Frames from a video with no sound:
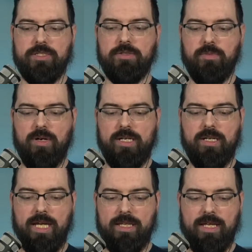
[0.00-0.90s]
you want.
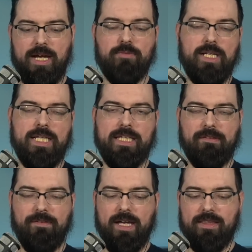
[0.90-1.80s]
And I really like
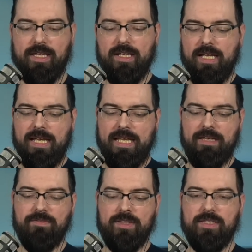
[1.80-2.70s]
the fact that
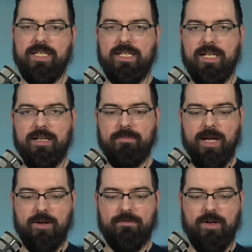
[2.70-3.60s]
even the
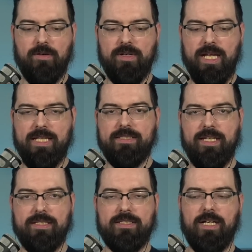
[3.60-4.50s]
microphone
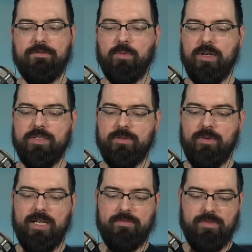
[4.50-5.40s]
headset stuff works
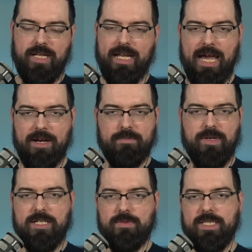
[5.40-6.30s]
great, like out of the
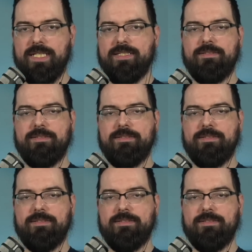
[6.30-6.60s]
box with Linux.